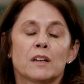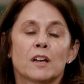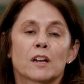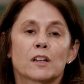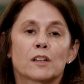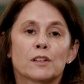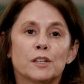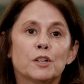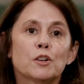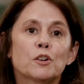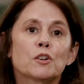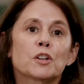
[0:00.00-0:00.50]

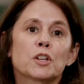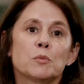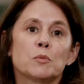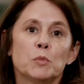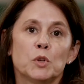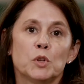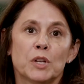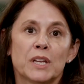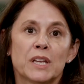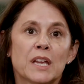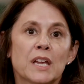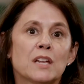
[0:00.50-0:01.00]
clear
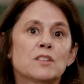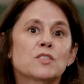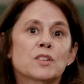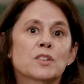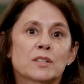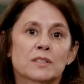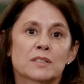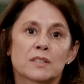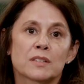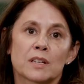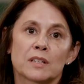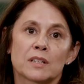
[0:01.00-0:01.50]

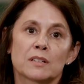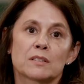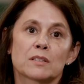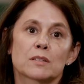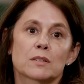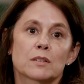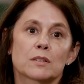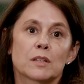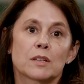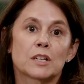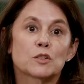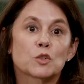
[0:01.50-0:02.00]
communications that
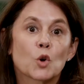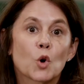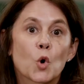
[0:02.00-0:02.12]
it's